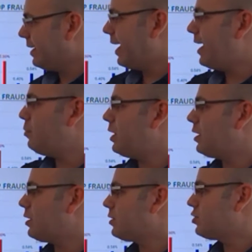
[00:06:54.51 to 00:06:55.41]

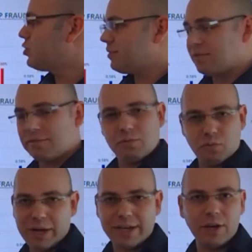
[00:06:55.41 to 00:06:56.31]
Gaming, just
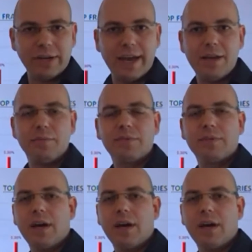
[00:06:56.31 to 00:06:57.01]
regular games.